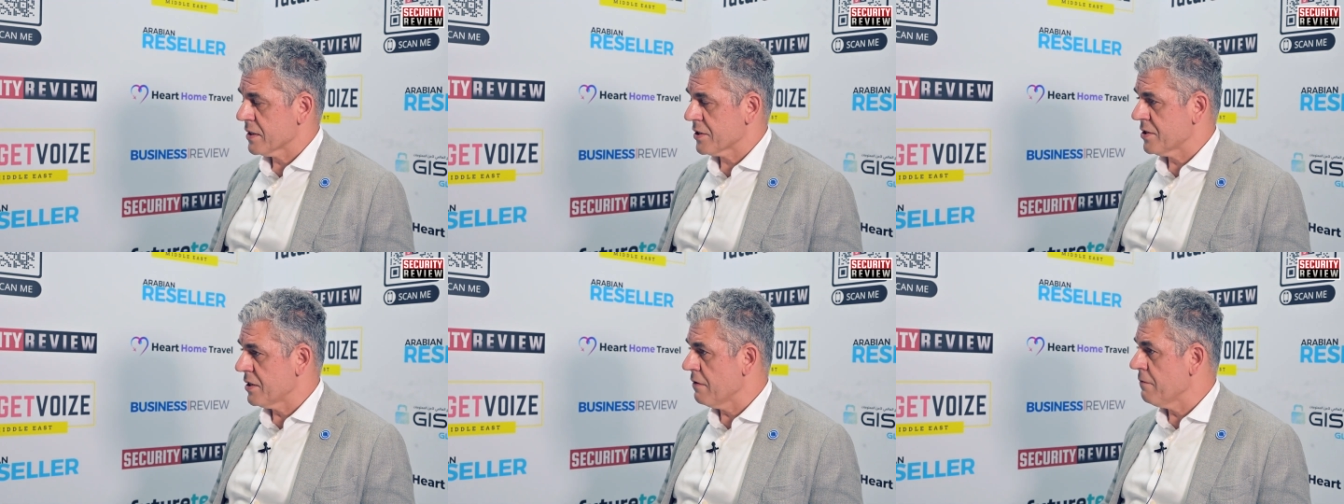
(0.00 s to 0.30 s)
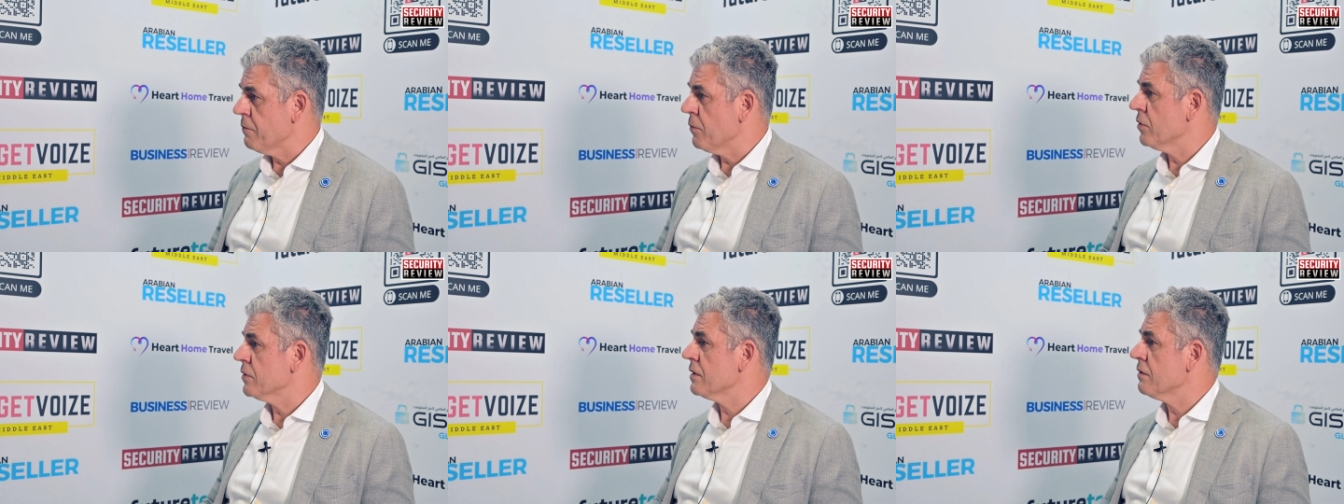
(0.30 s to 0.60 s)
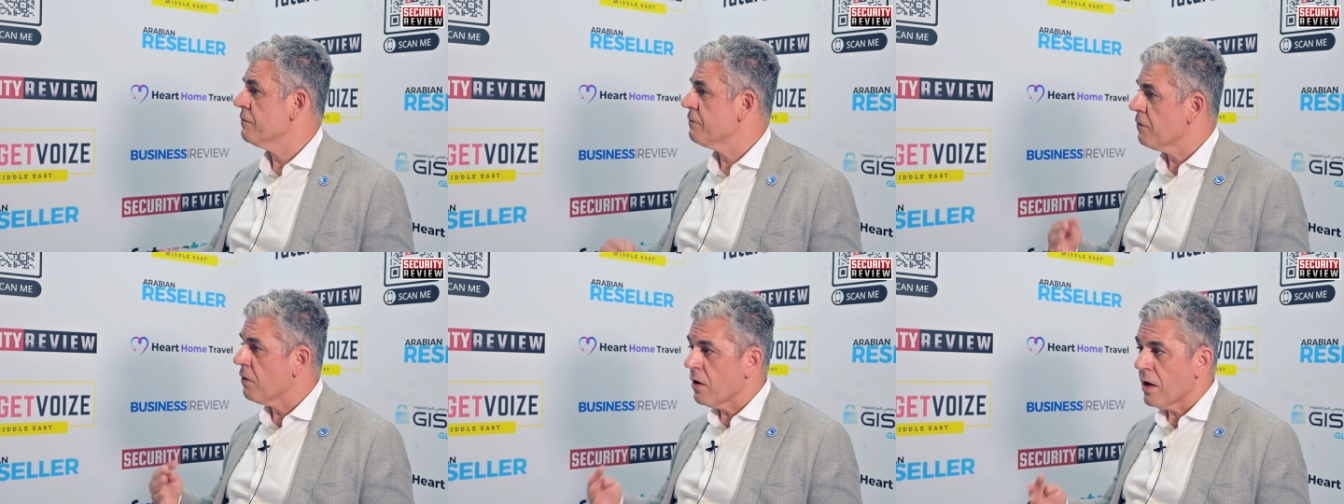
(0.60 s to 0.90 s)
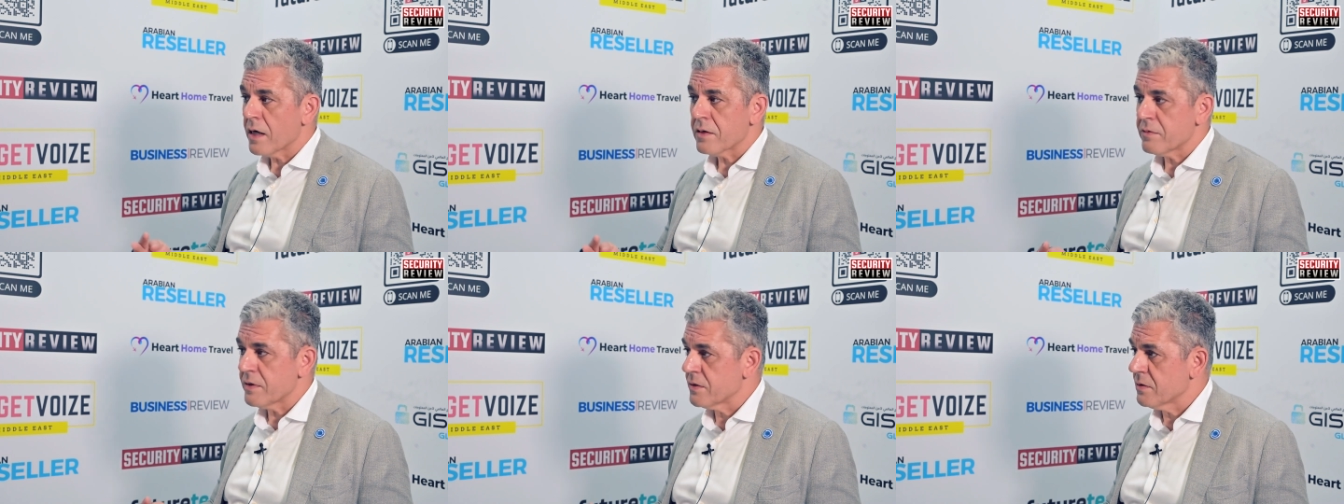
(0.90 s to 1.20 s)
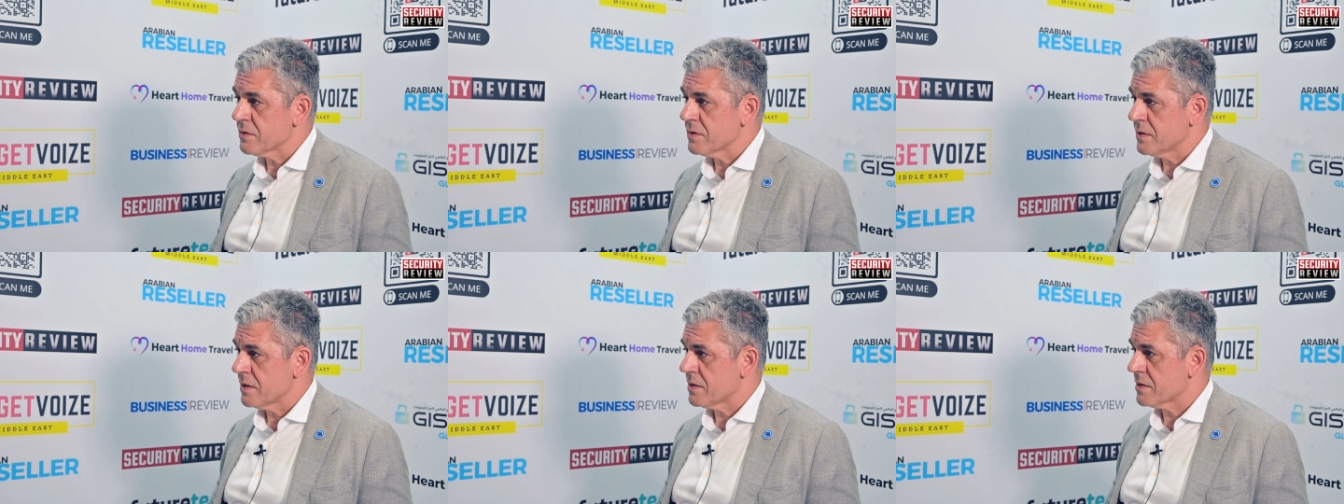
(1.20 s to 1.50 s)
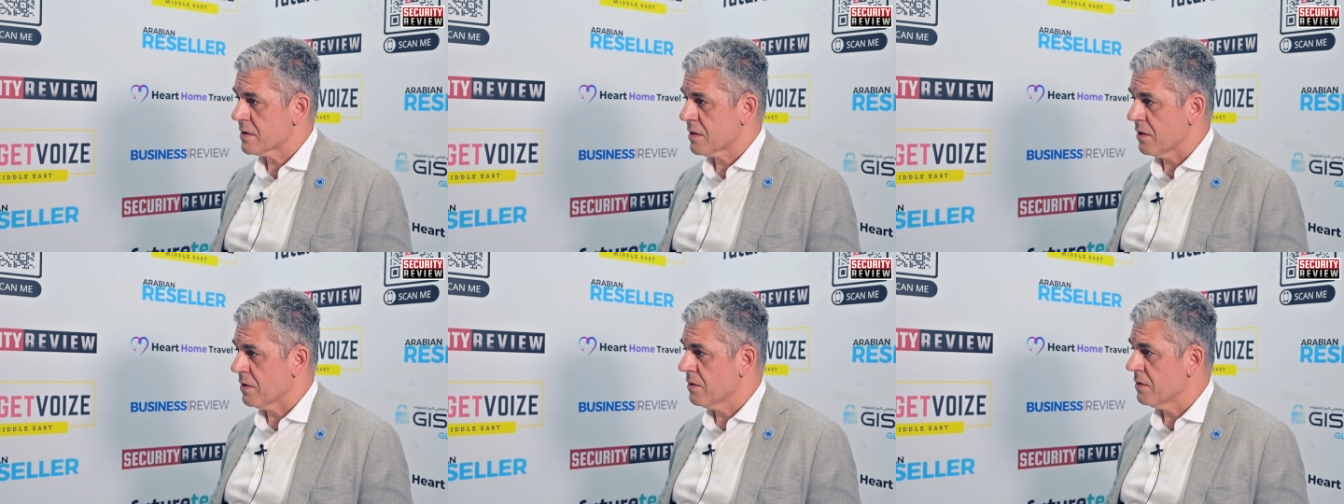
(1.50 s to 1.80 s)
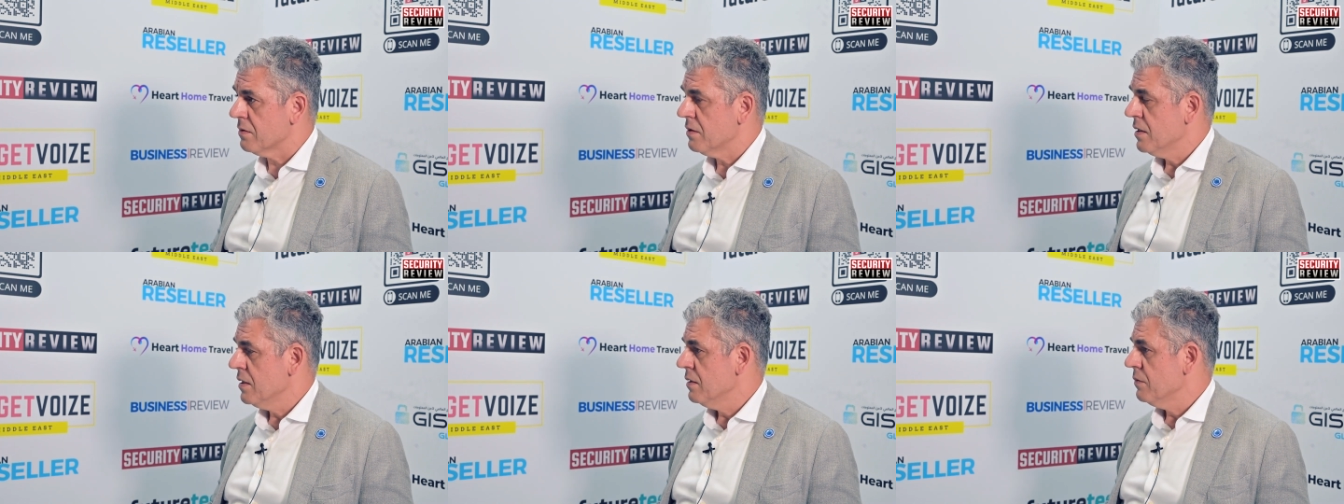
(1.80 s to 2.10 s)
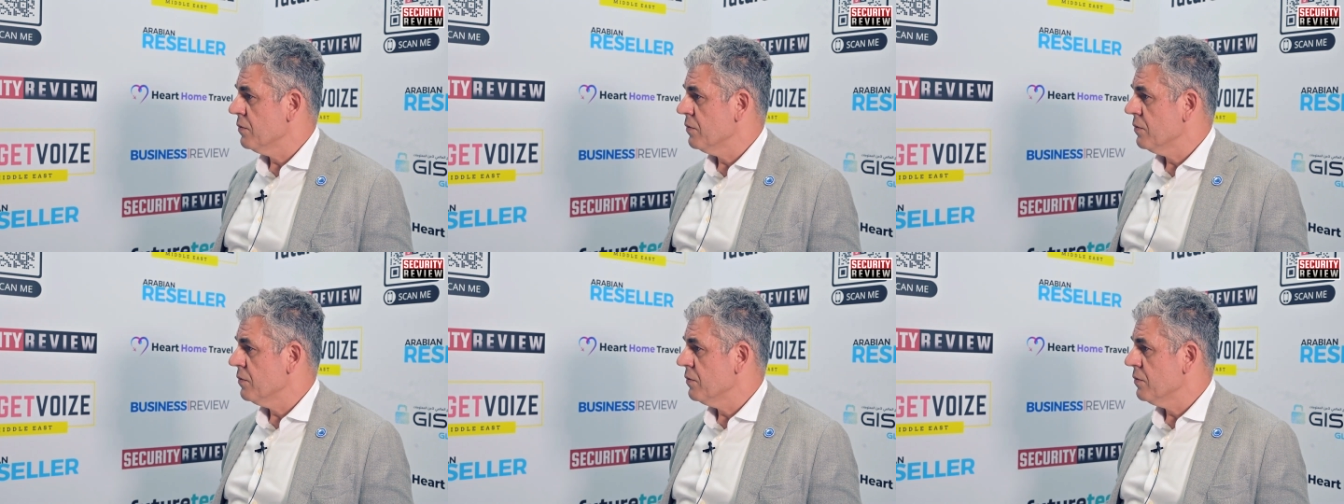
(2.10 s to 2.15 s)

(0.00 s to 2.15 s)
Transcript: actually more than 400 on Cisco,